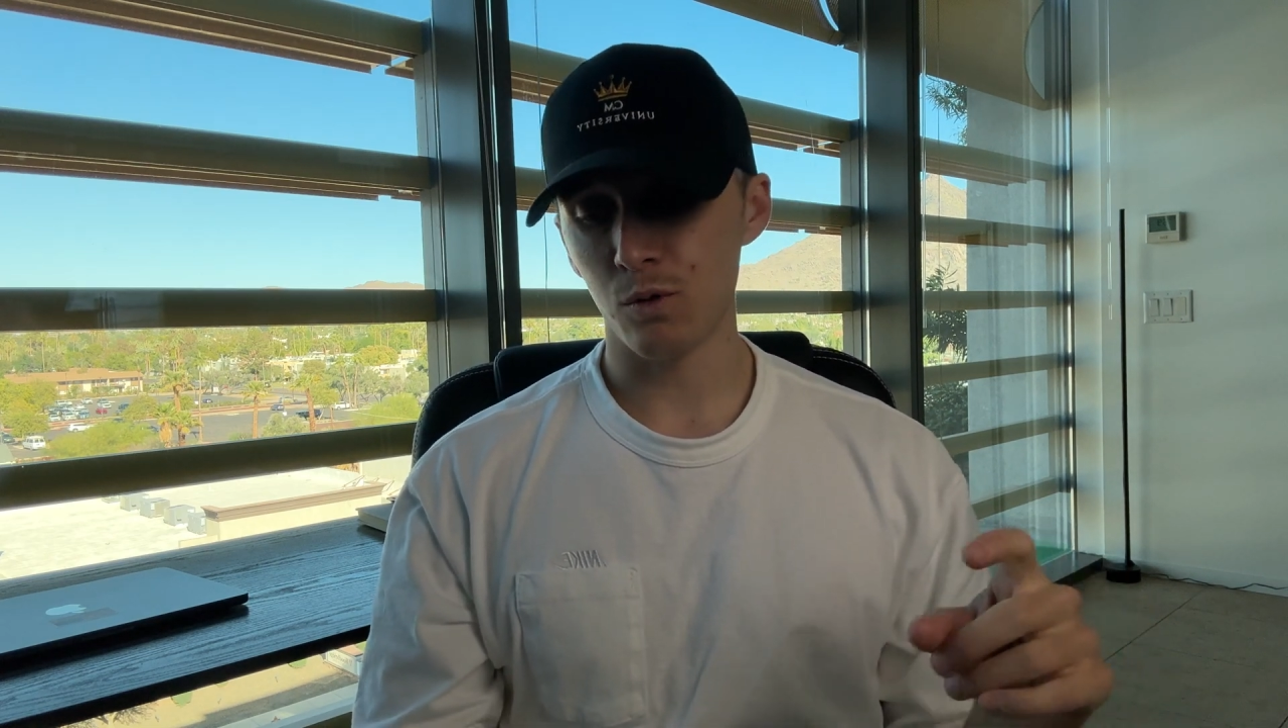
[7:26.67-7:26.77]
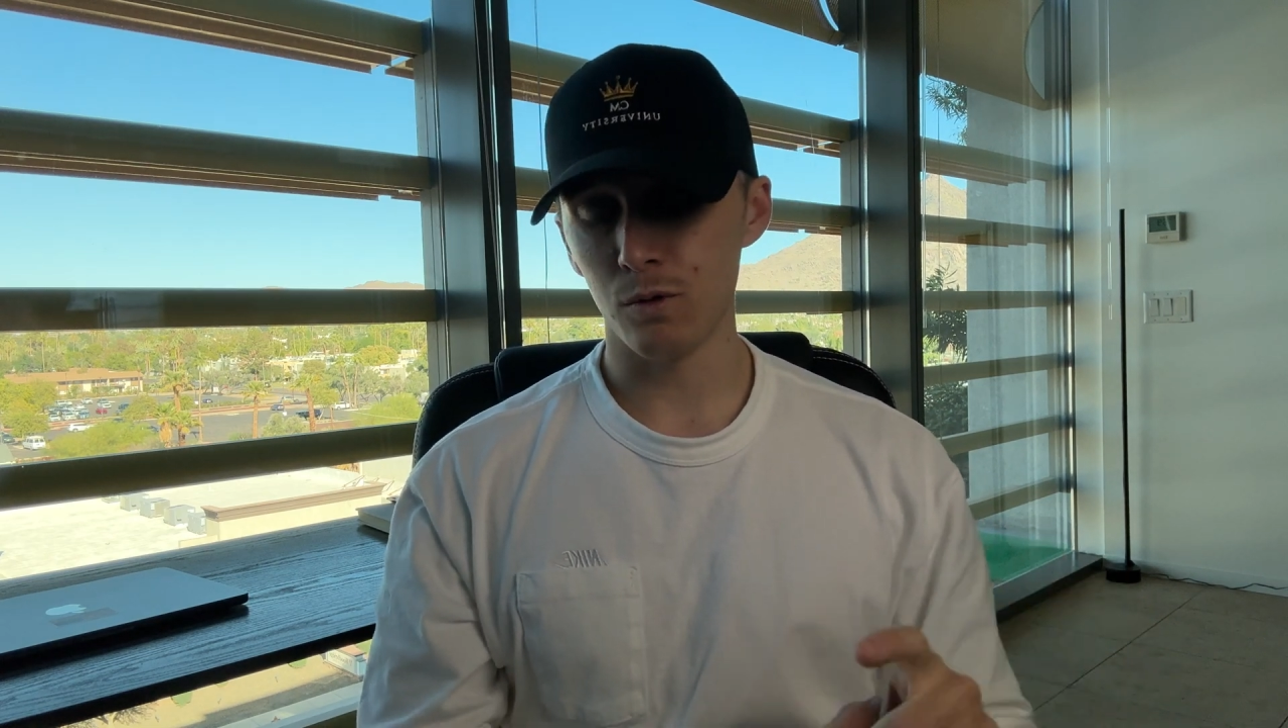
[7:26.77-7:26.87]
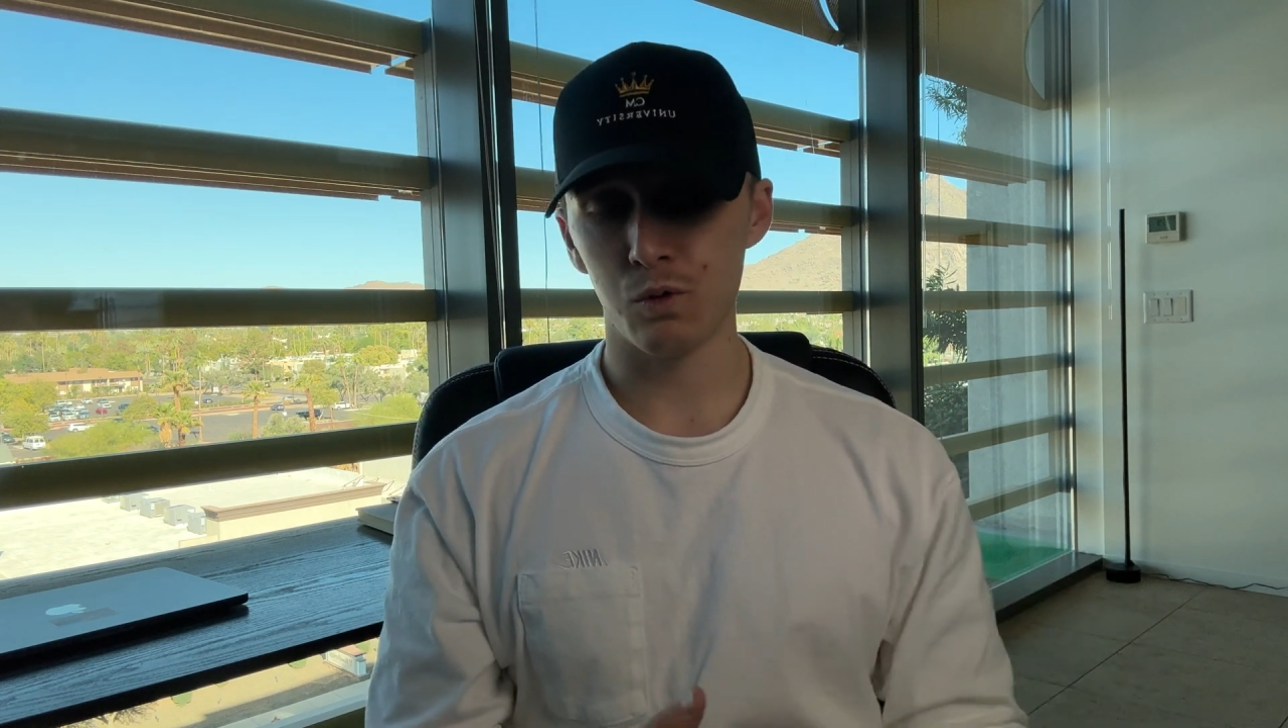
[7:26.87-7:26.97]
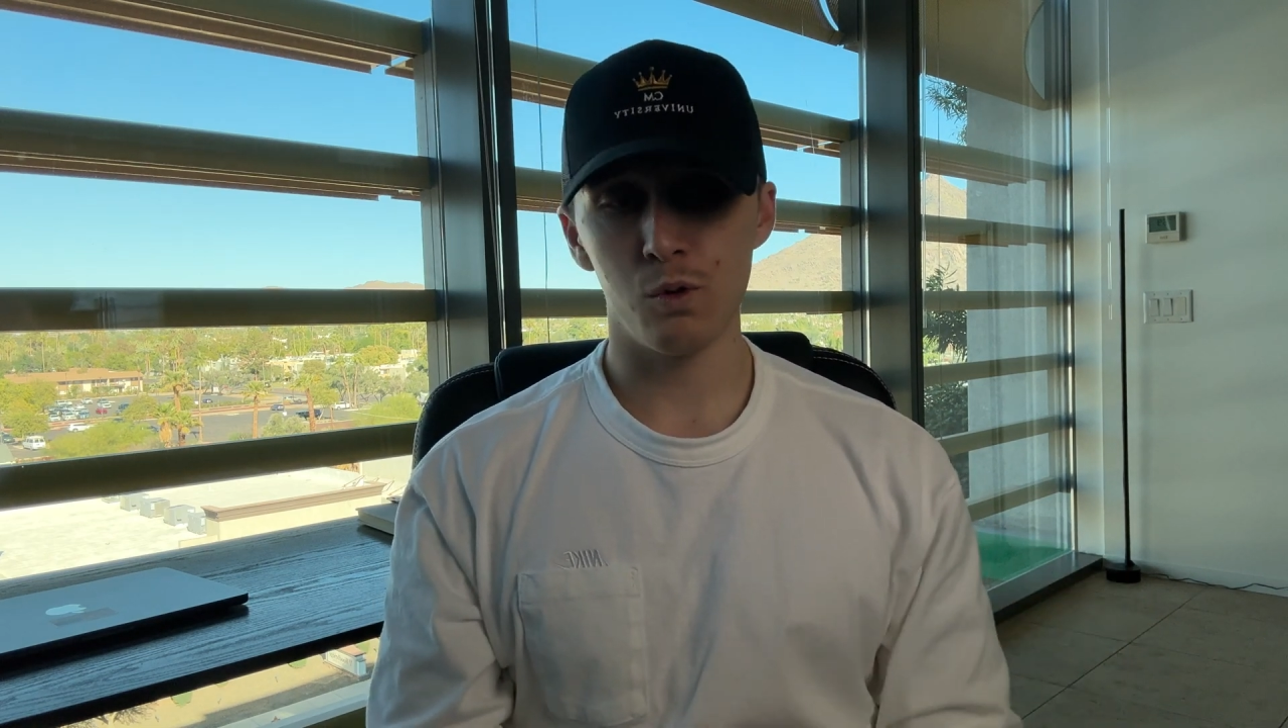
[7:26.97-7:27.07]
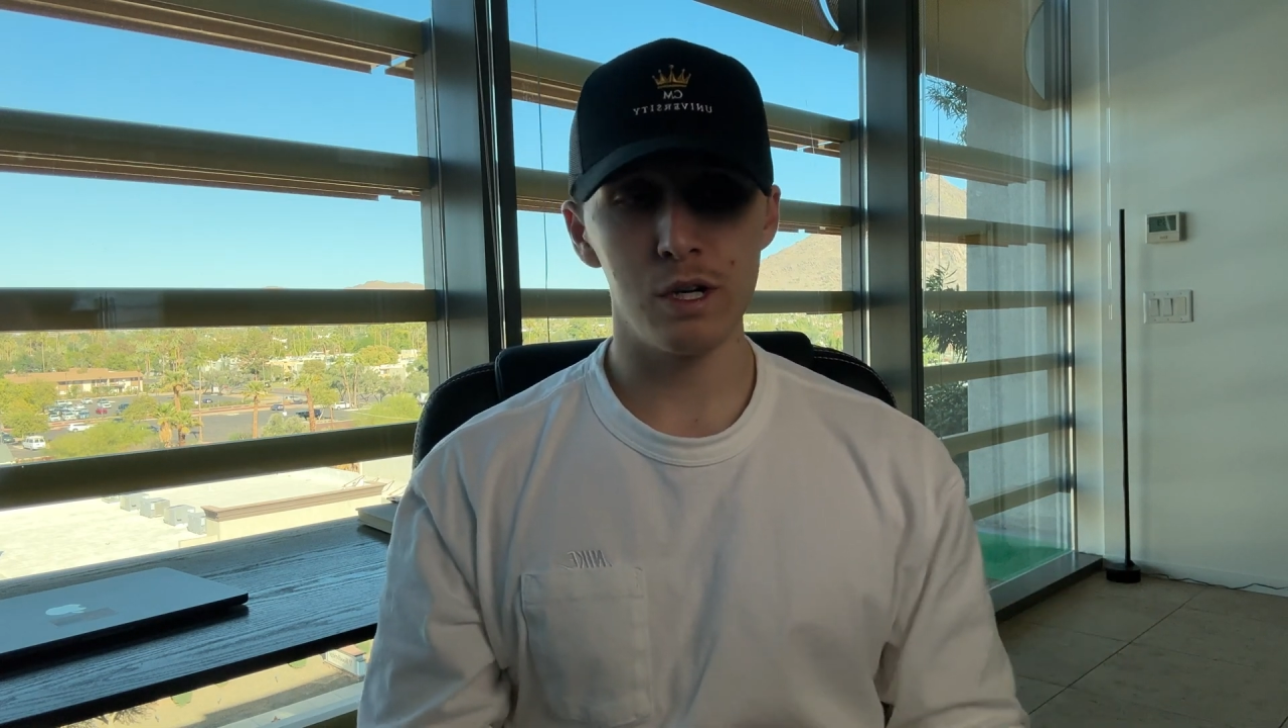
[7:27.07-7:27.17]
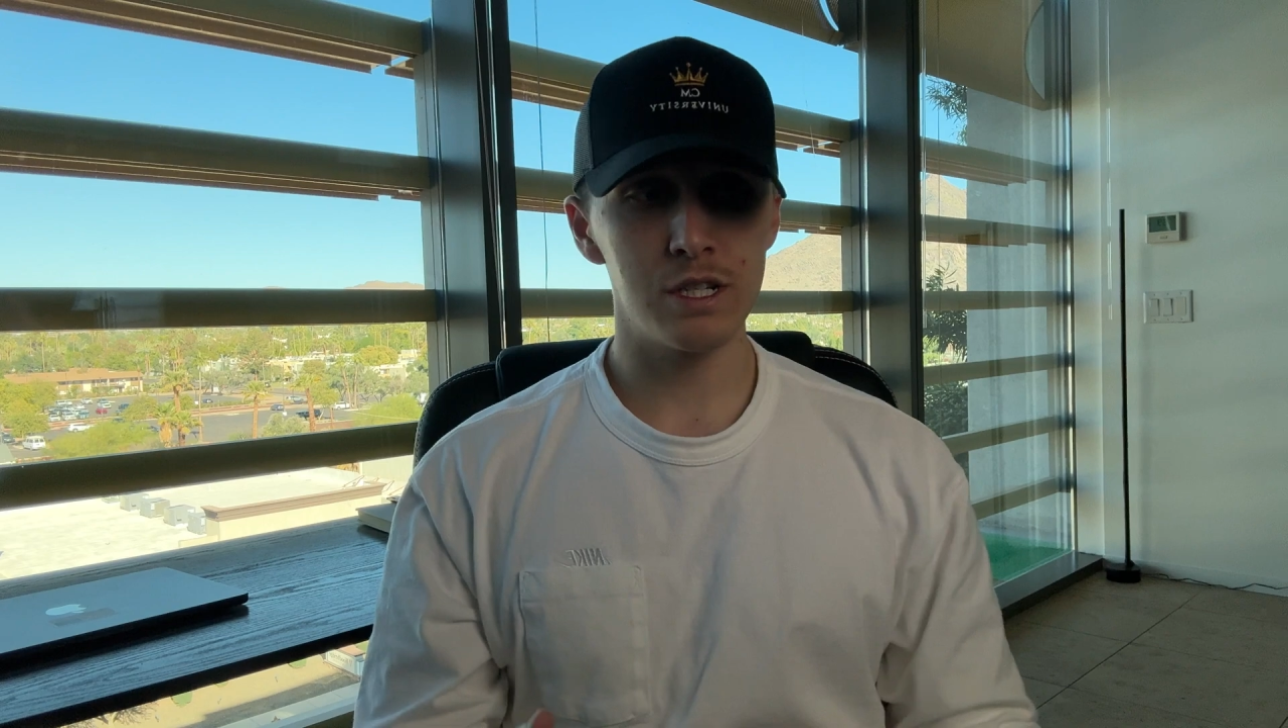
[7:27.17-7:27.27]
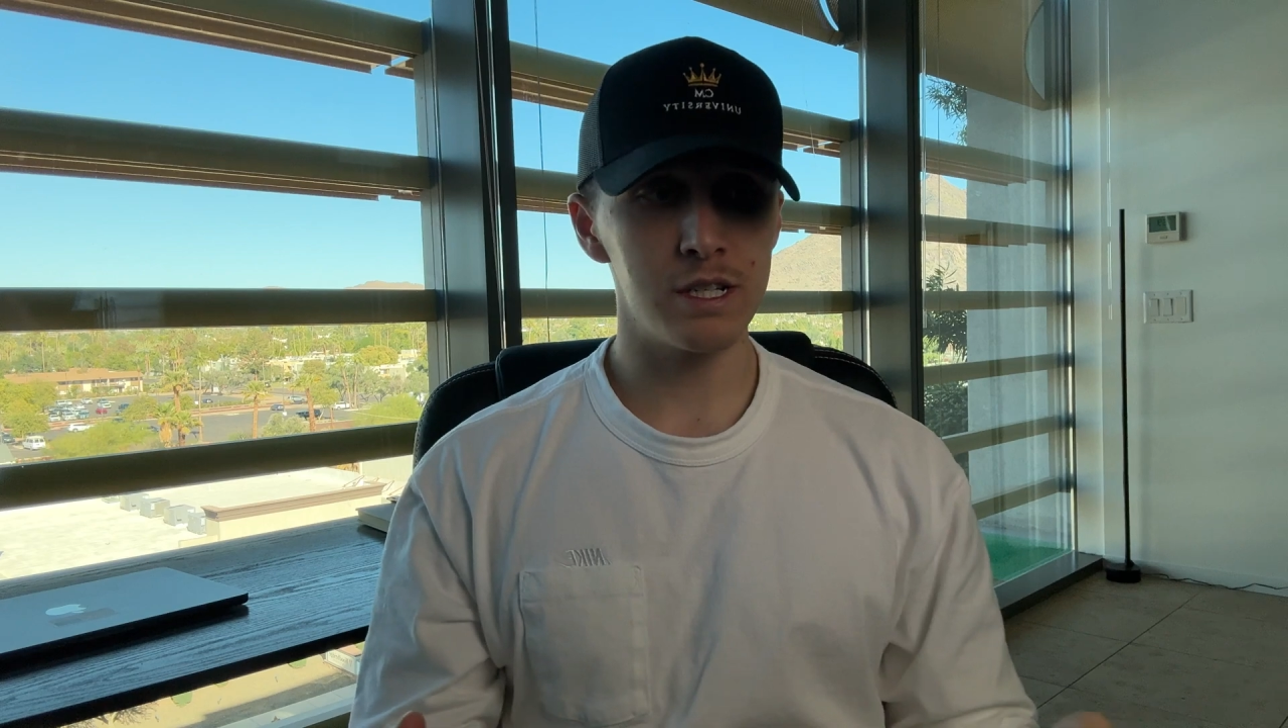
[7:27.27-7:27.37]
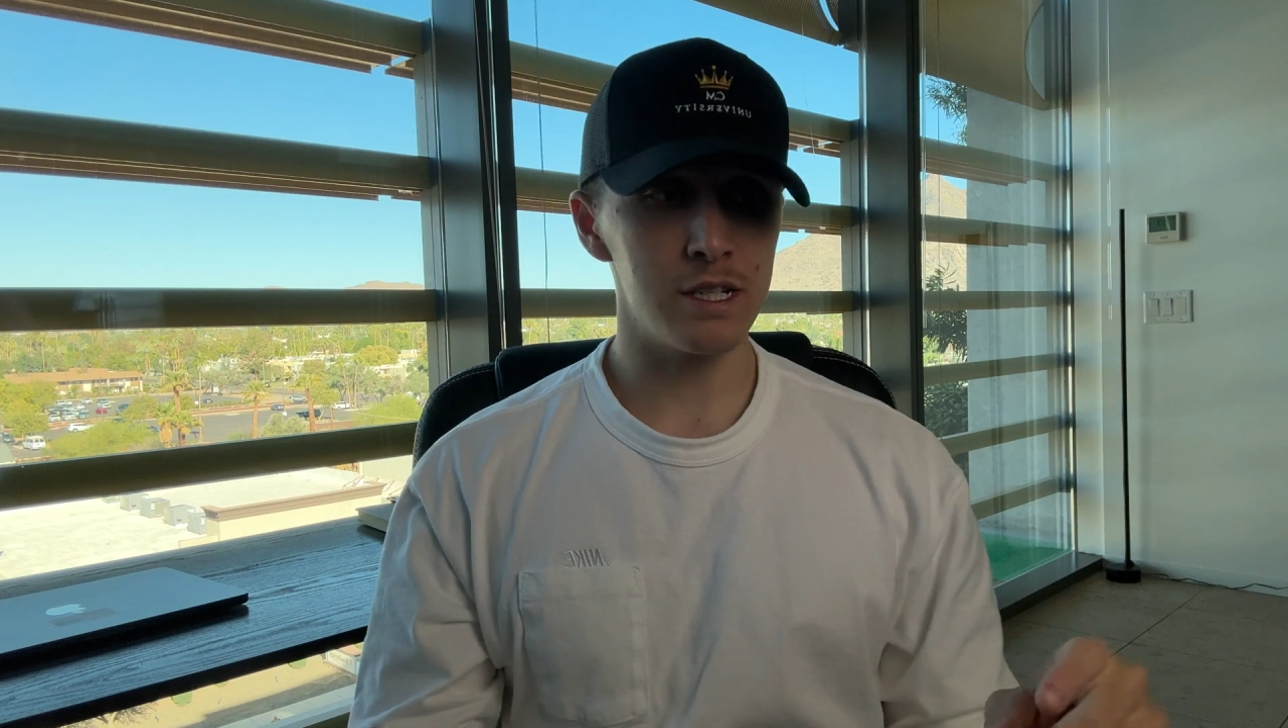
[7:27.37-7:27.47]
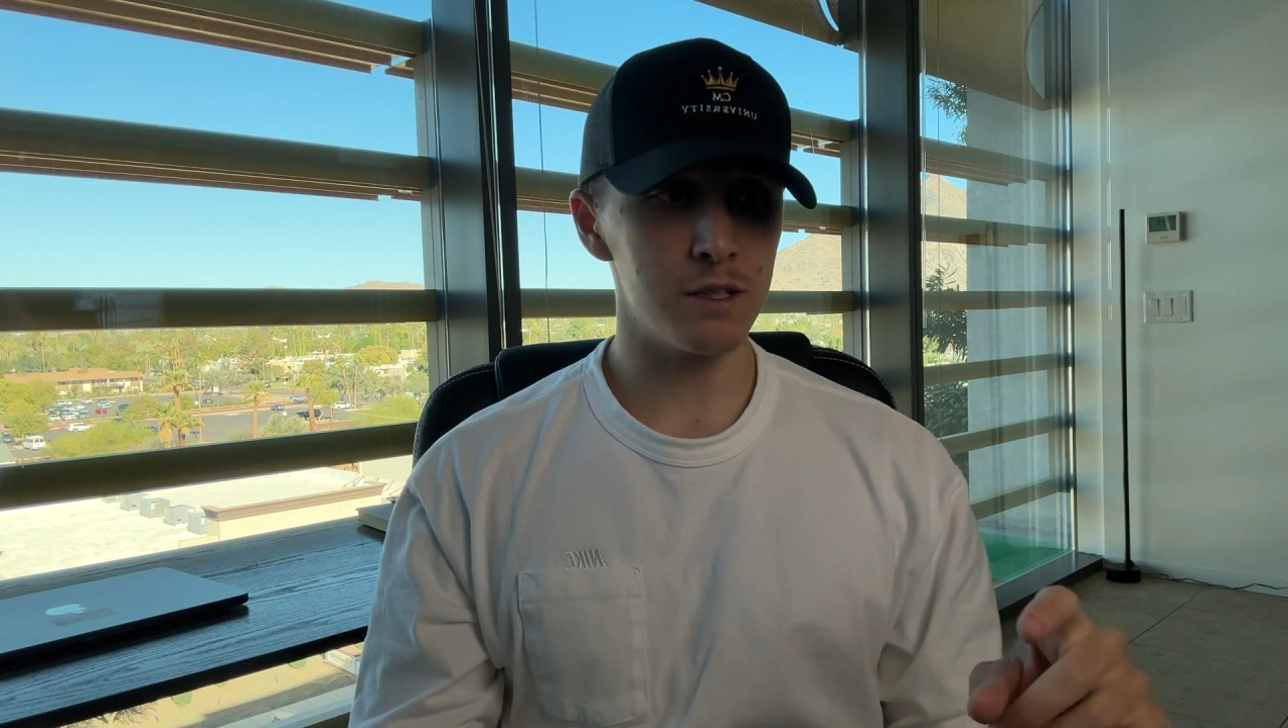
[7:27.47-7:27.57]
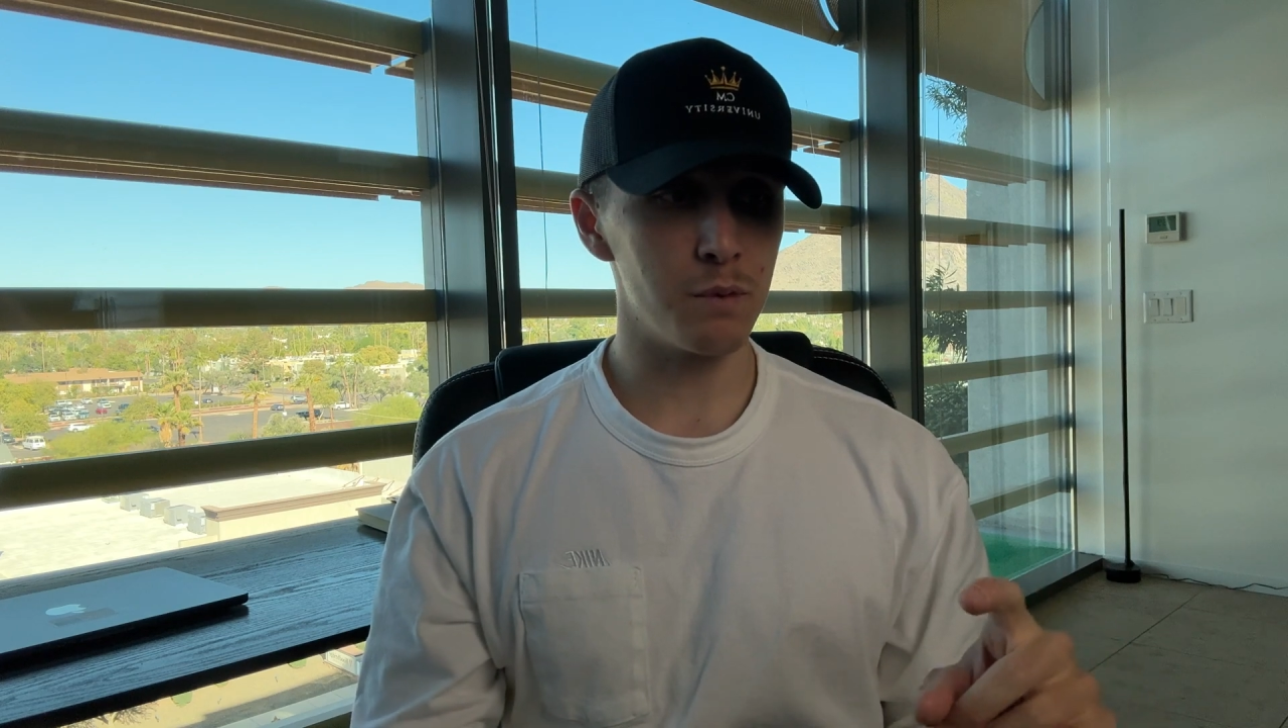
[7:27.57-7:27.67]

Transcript: Rolls Royces,